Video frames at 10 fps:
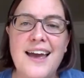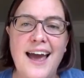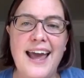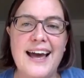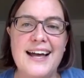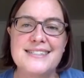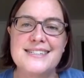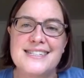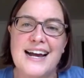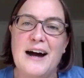And,
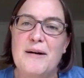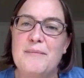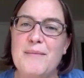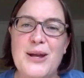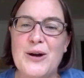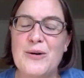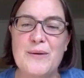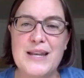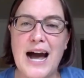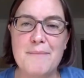you know,
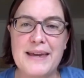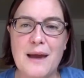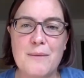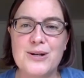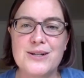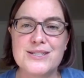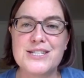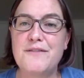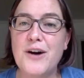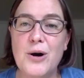not being able
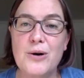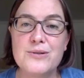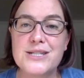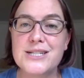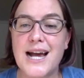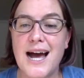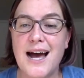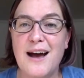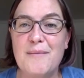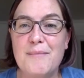to vote,
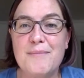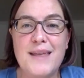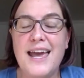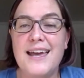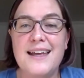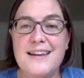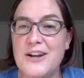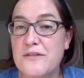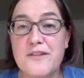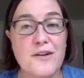you know, for